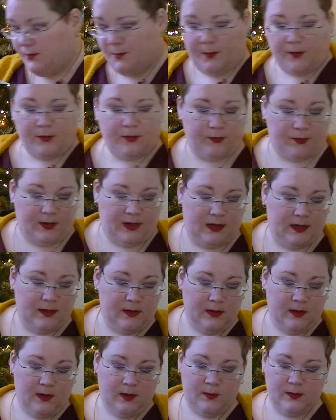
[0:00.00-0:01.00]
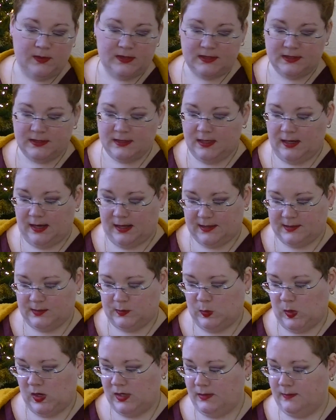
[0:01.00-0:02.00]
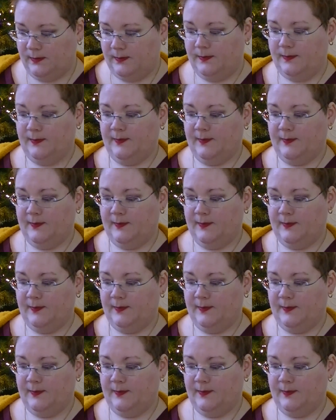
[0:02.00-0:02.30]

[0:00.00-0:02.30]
number 3, which is the last one.